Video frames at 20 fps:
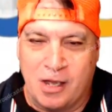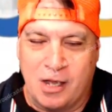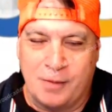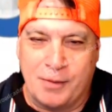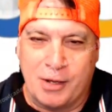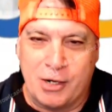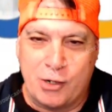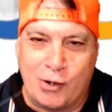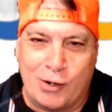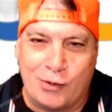
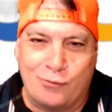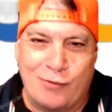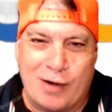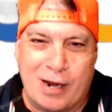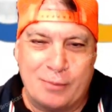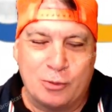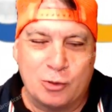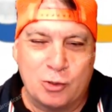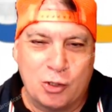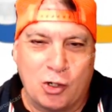I know
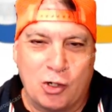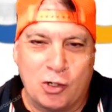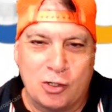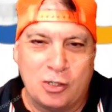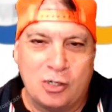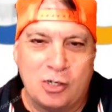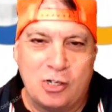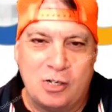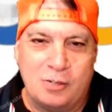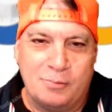I've rambled
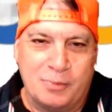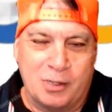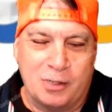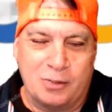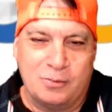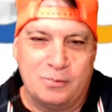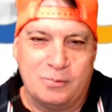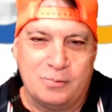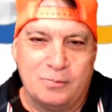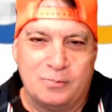on,
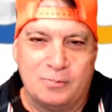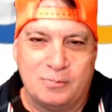but